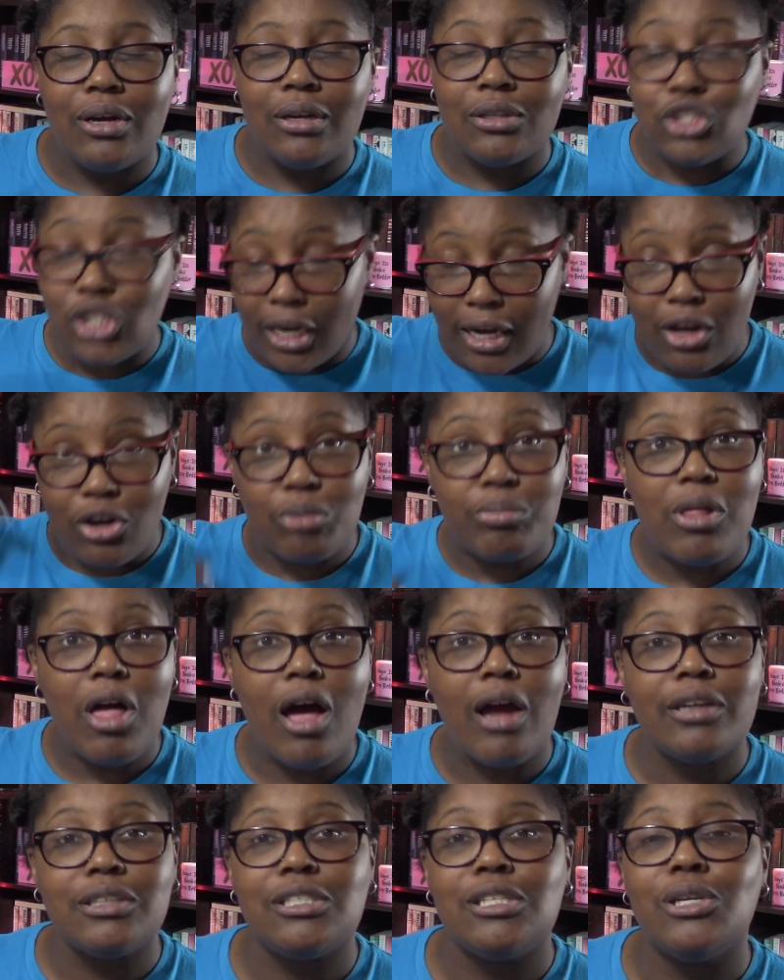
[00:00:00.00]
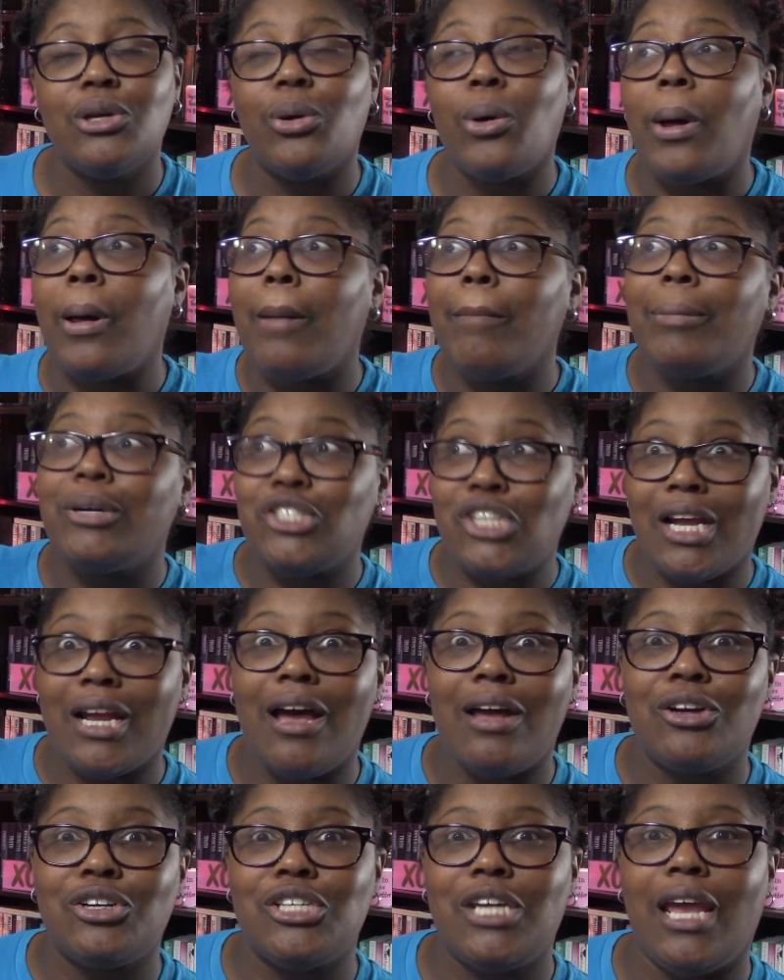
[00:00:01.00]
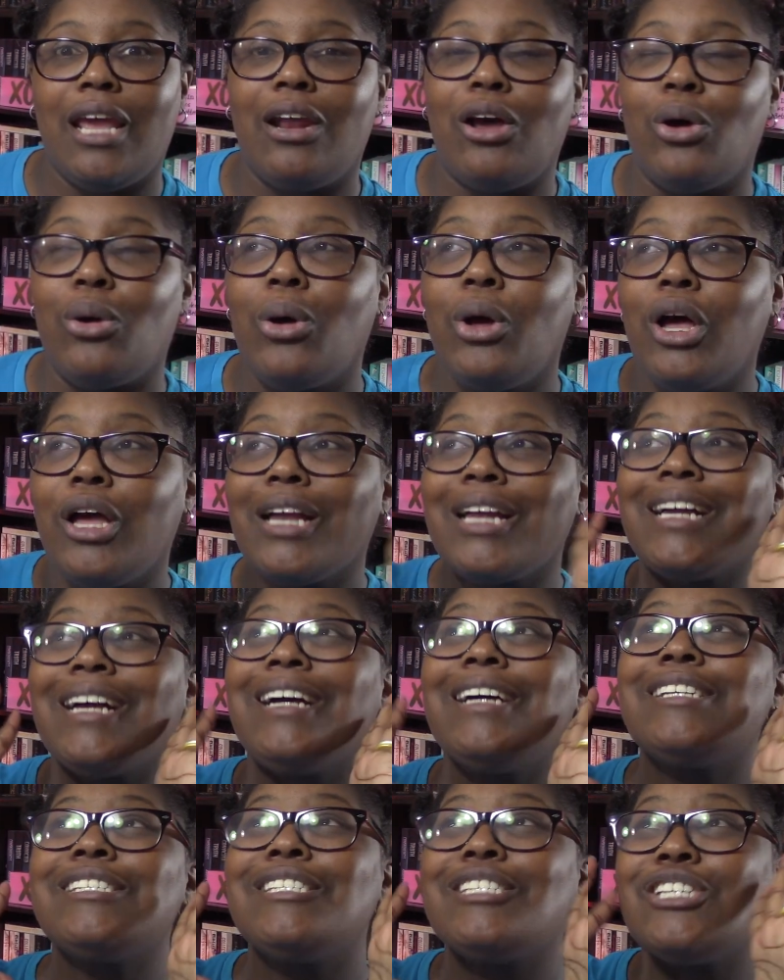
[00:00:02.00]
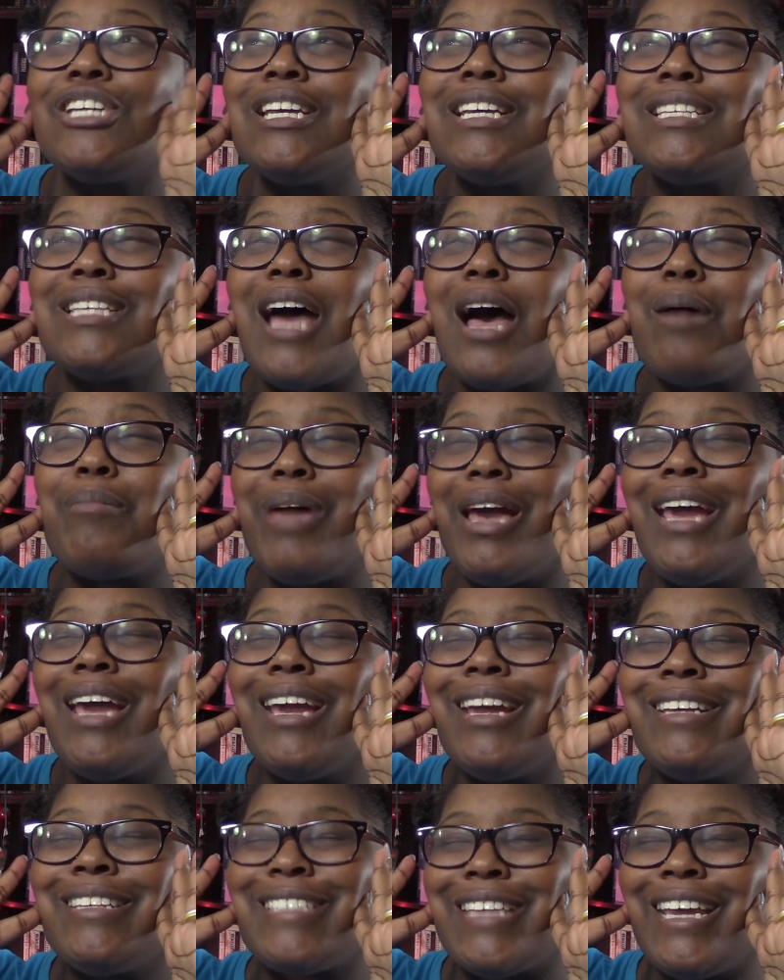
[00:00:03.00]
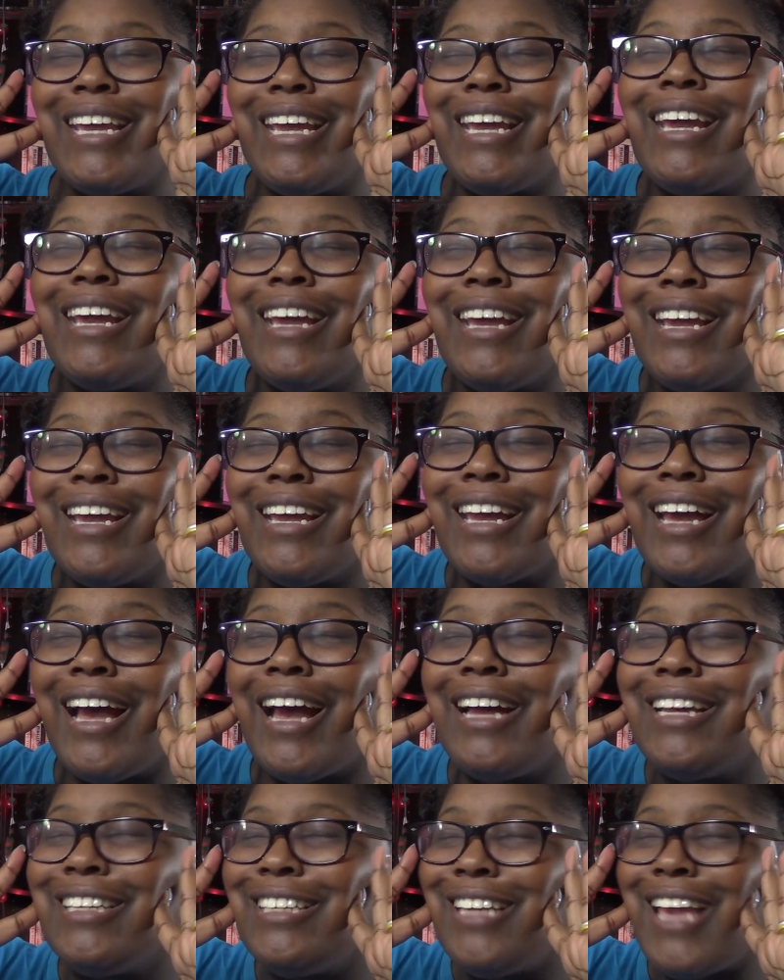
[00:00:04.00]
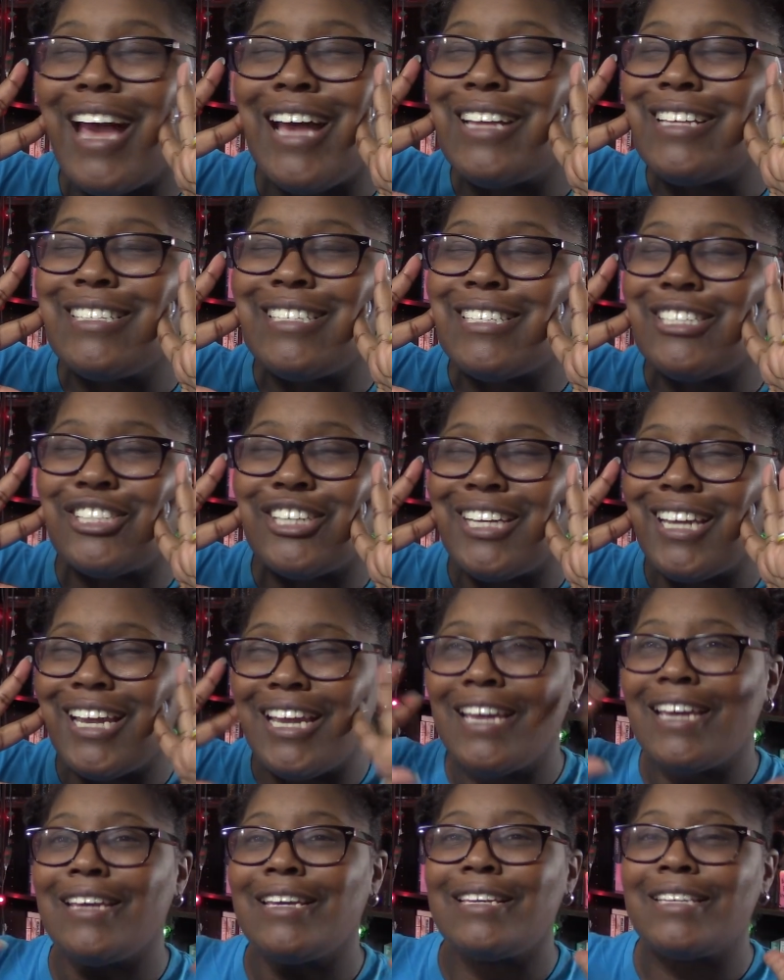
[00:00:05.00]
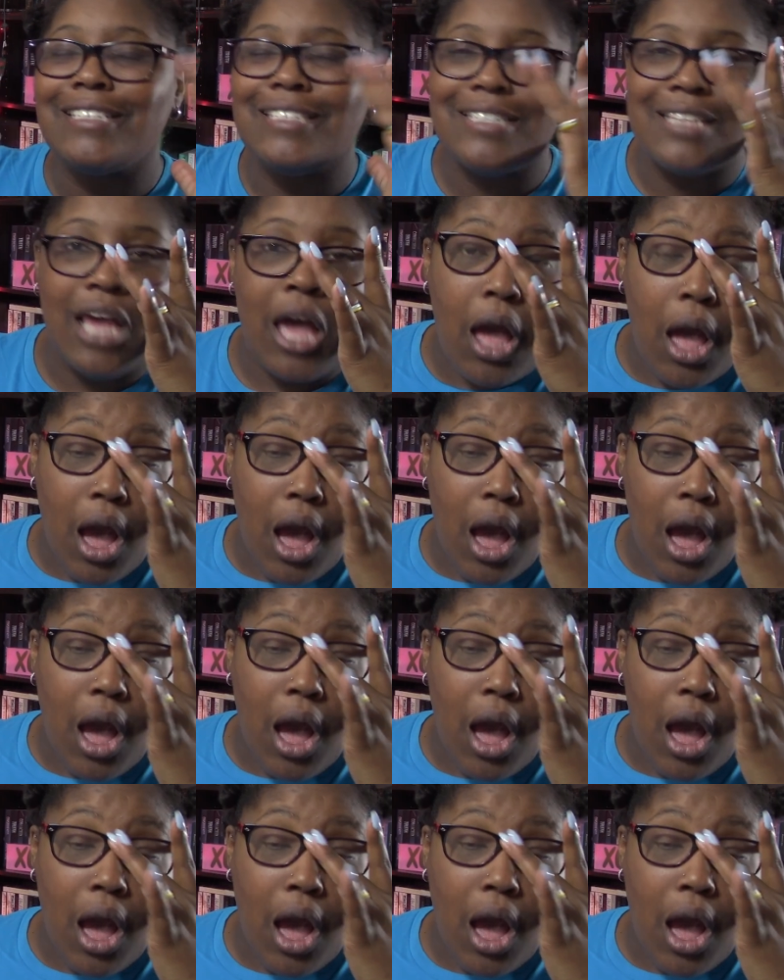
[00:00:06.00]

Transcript: Check out her blog, too, but check out her channel, because she's amazing. Yes, she is.